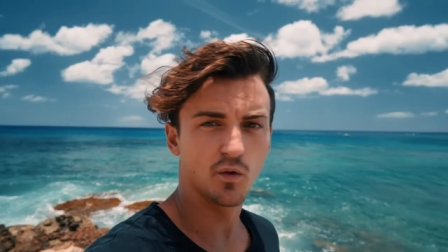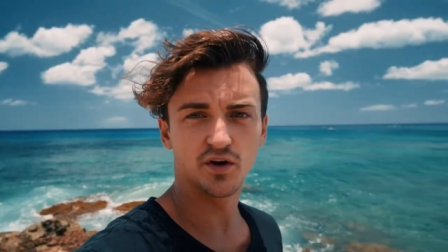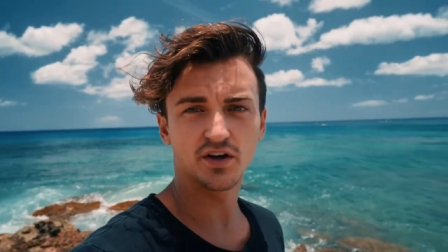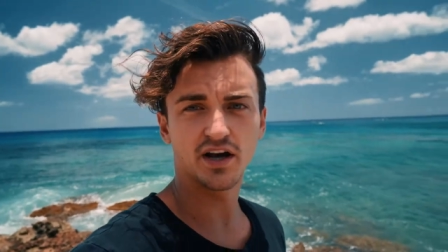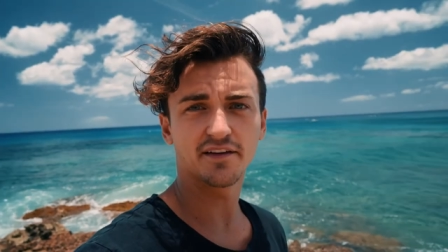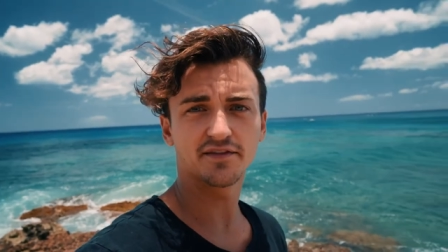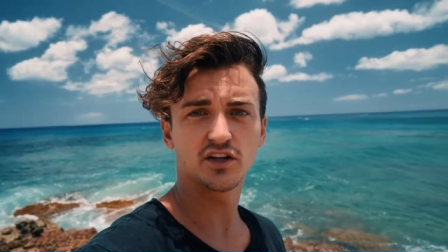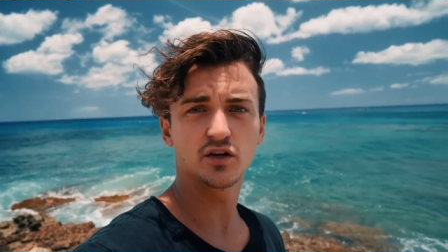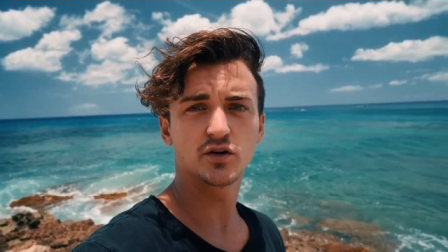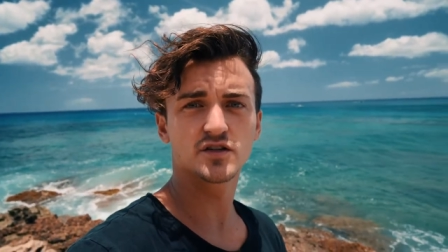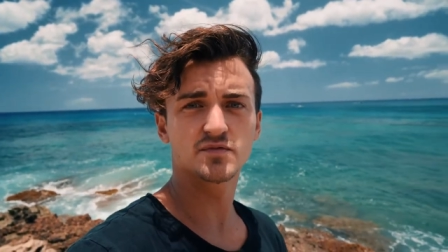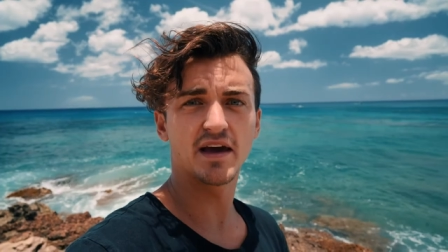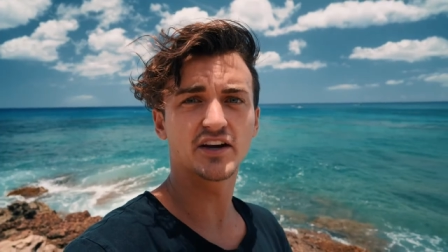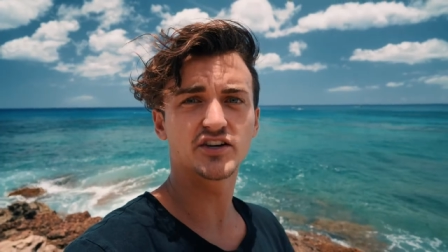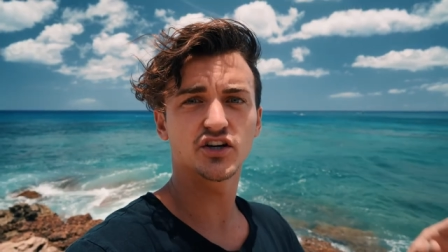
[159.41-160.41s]
What you have to do is
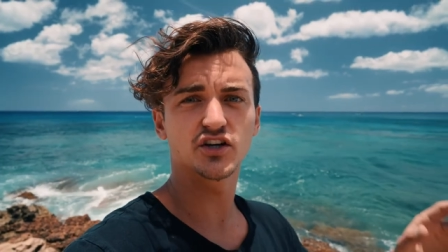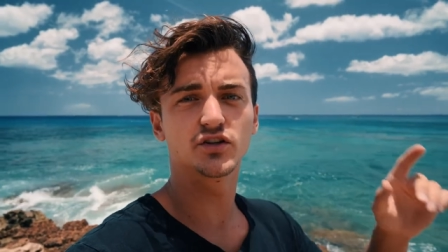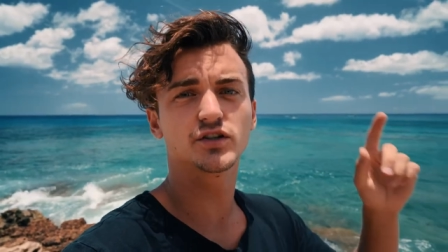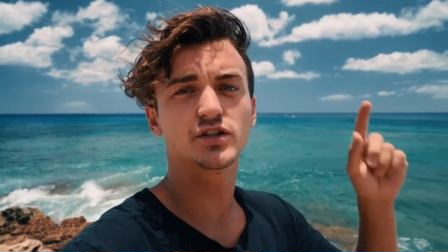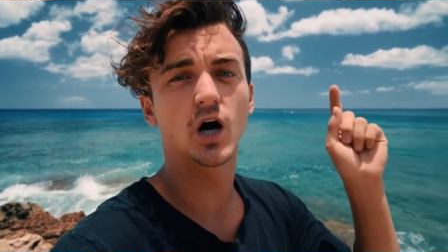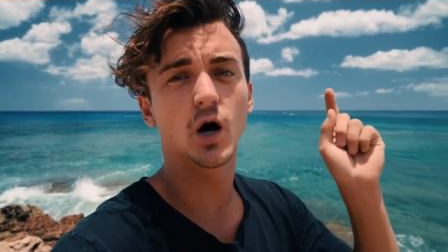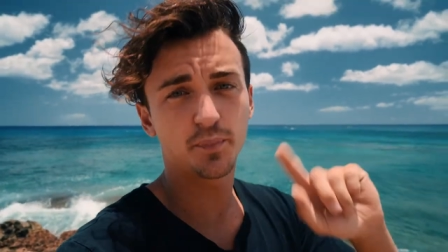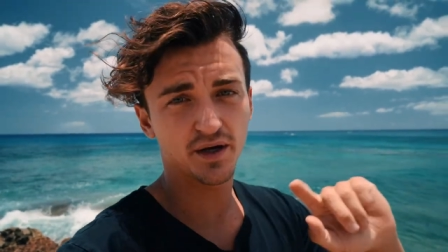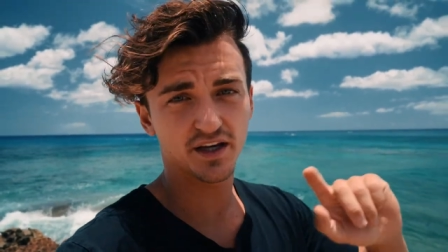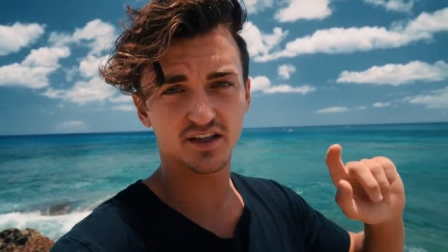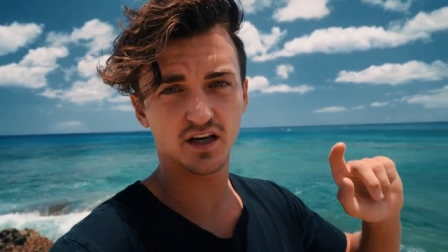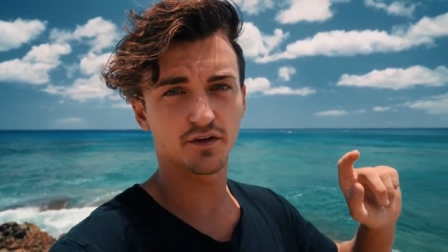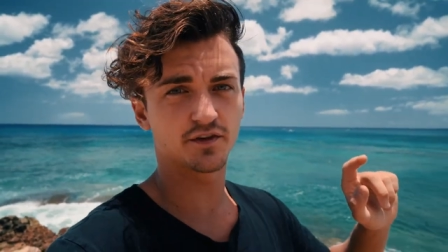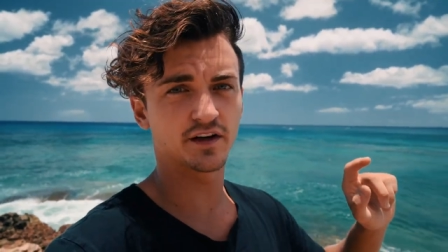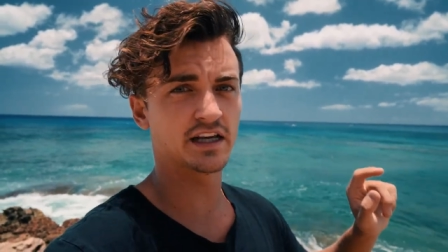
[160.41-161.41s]
make sure you don't piss
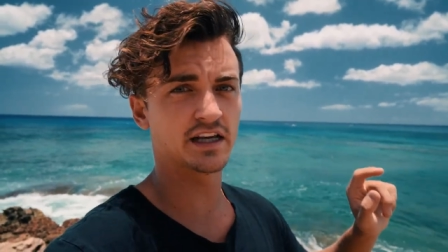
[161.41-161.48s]
off an